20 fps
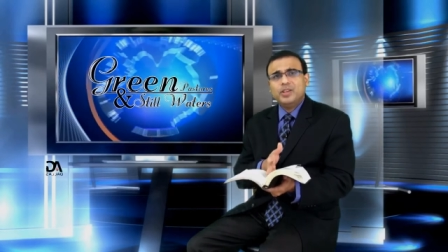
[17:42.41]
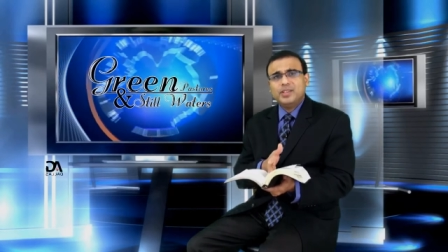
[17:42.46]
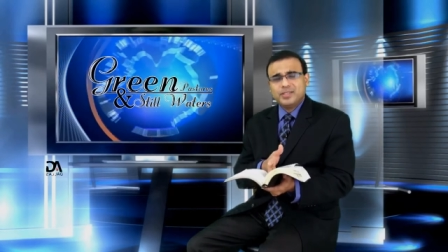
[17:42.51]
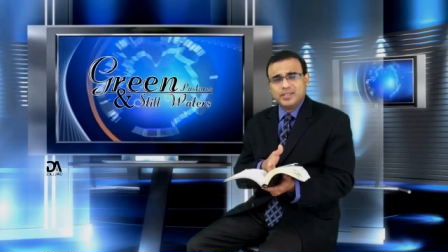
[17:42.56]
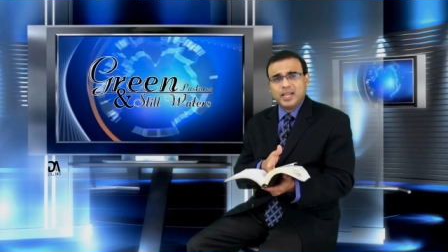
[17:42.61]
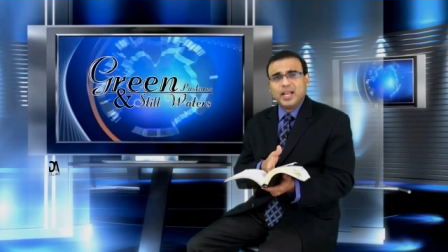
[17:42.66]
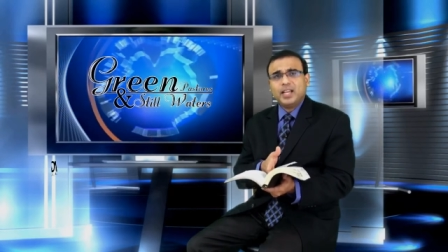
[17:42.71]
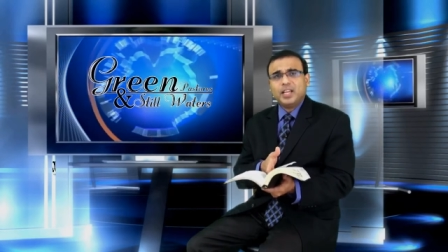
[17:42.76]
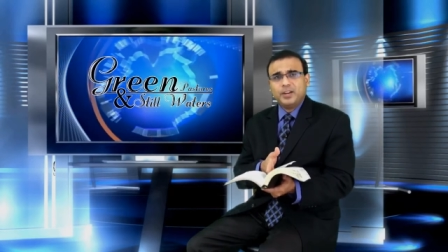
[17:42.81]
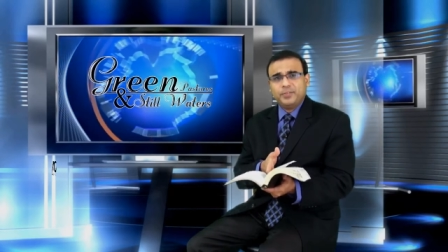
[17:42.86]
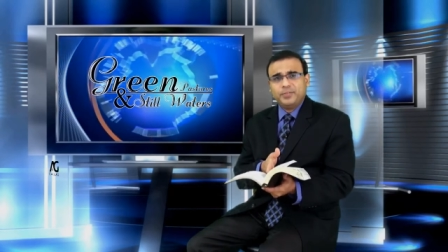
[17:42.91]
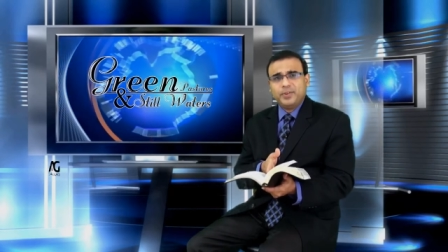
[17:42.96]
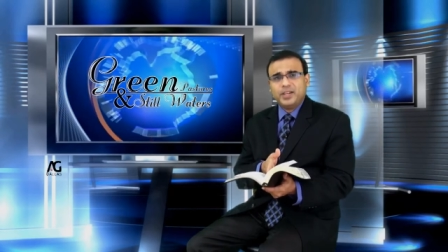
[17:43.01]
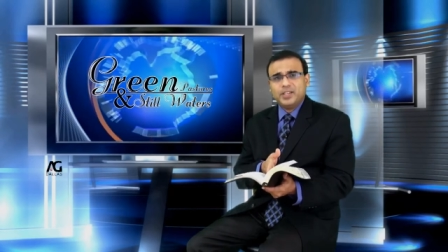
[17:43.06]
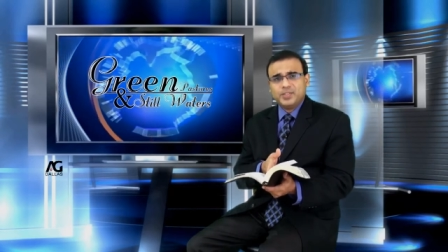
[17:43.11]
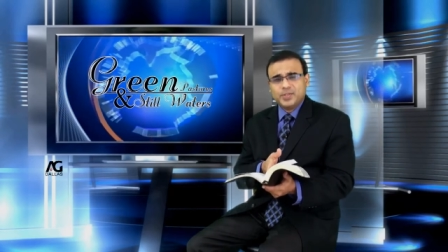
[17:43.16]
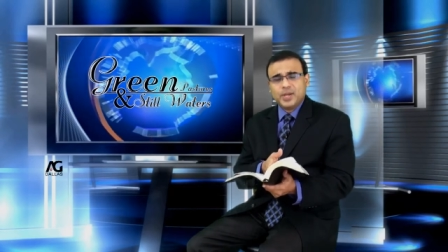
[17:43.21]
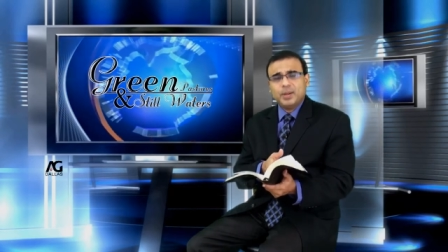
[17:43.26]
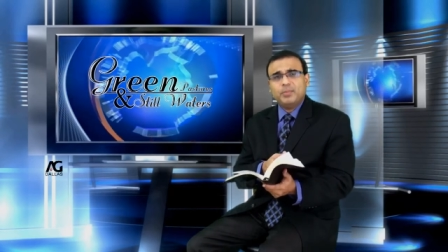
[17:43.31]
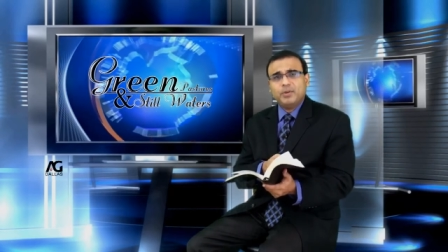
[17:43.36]

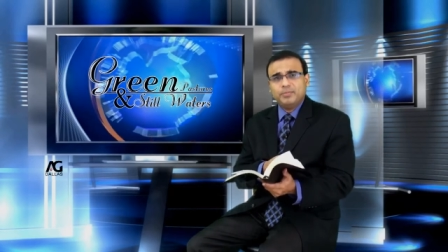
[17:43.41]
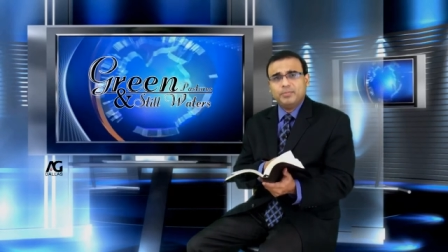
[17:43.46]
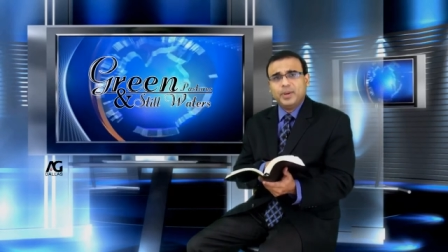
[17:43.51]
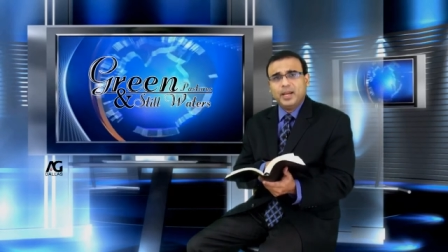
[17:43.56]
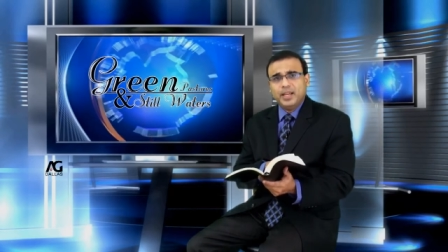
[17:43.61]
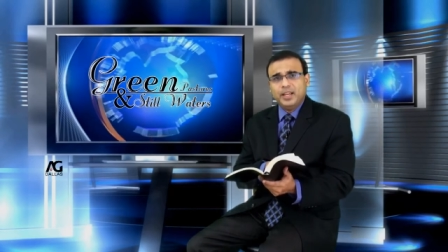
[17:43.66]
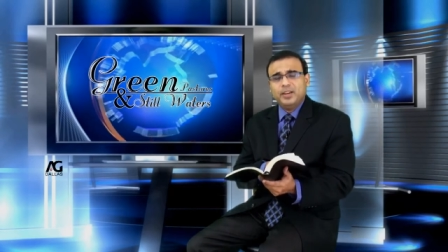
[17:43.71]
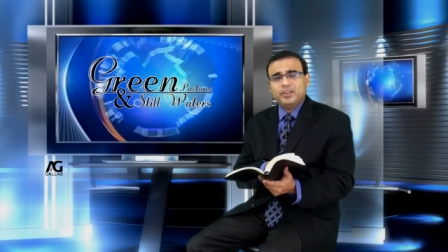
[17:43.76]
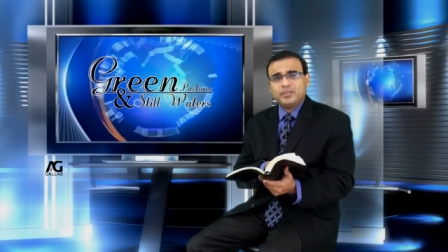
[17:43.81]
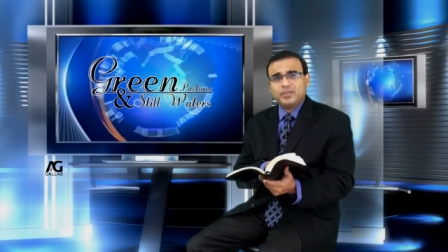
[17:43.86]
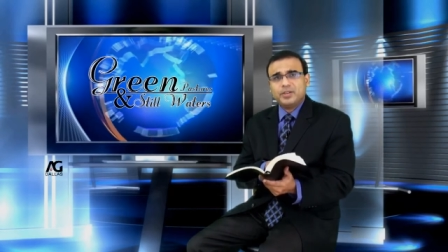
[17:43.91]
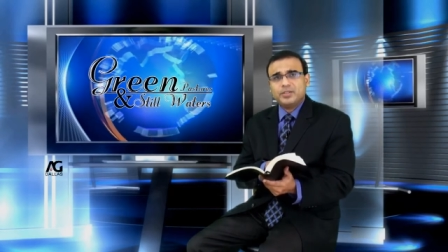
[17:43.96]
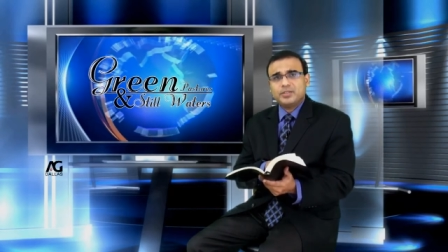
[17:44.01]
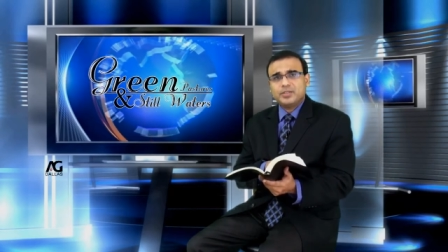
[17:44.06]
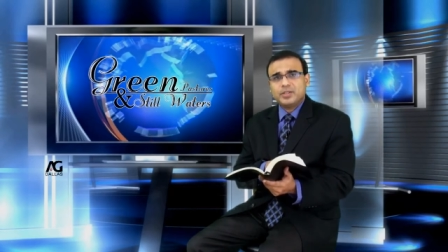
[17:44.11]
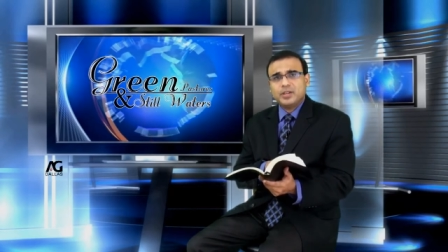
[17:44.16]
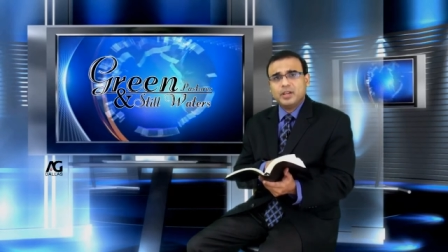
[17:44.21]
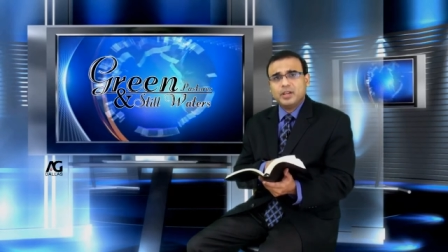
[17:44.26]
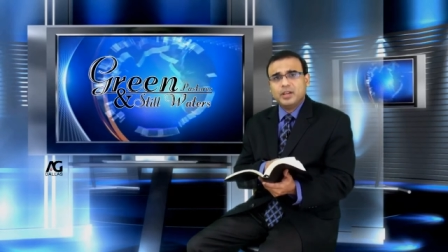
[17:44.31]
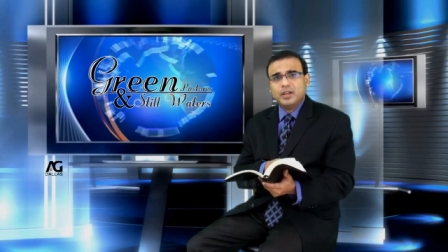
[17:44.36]
sacrifice some of my
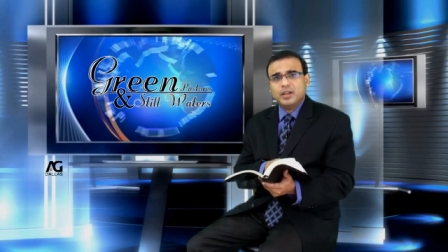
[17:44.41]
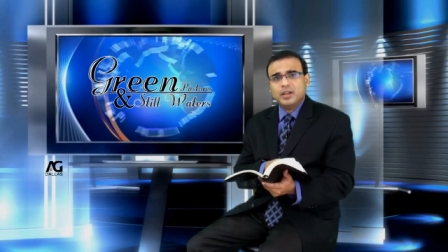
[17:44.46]
interest